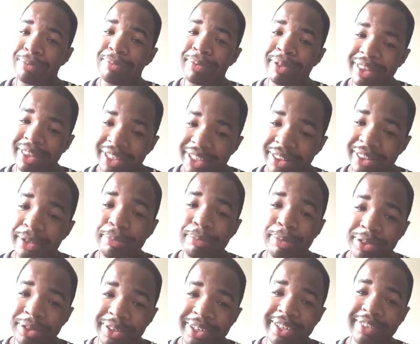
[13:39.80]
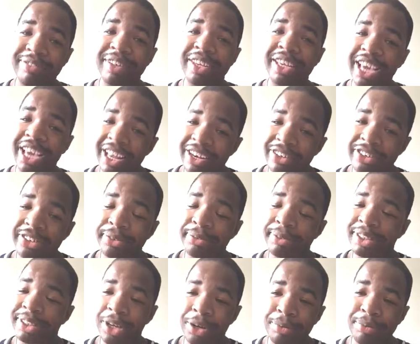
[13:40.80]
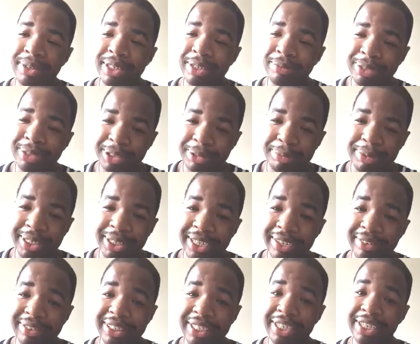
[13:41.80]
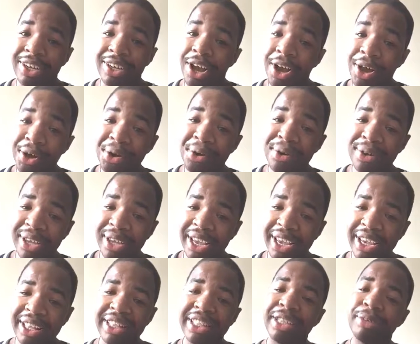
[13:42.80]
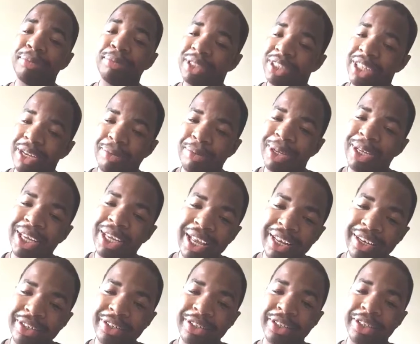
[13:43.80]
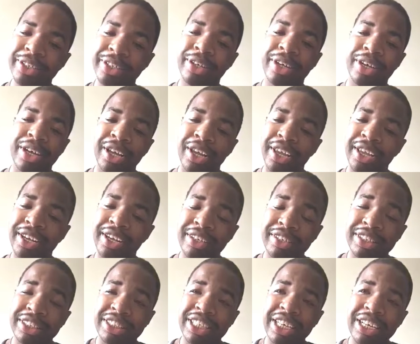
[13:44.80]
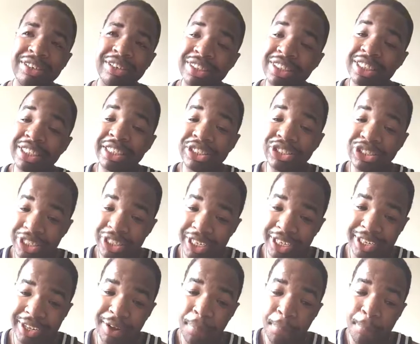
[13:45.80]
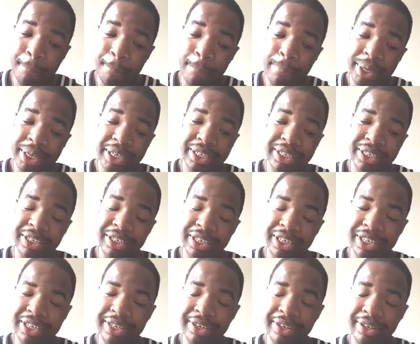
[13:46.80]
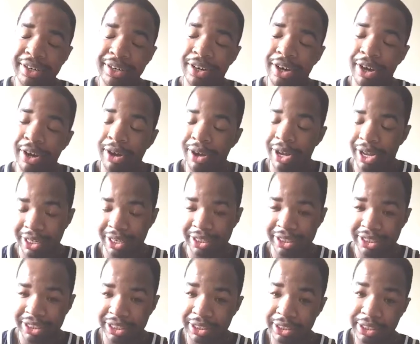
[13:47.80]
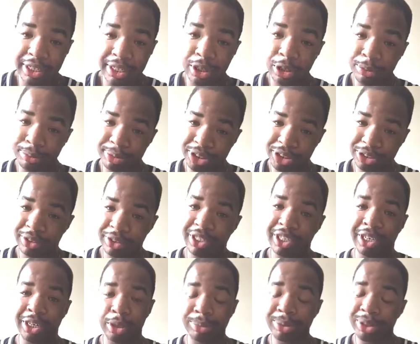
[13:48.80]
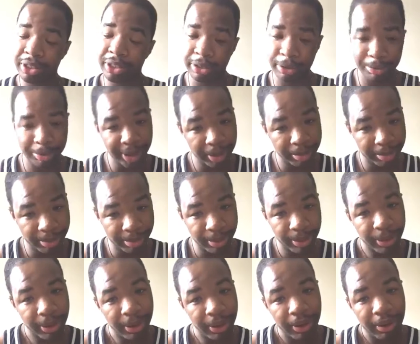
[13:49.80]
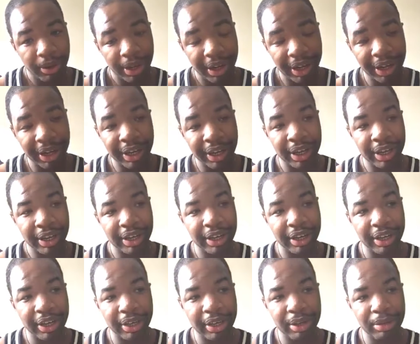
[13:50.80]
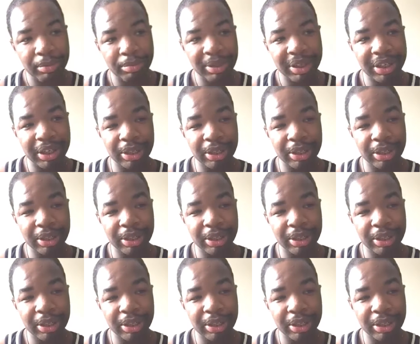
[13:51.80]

but then the beauty of a calendar was opened up to me, and I was like, oh, okay, let me check my calendar. And it sounds cliche, but in all honesty, it helps you, it helps other people. And it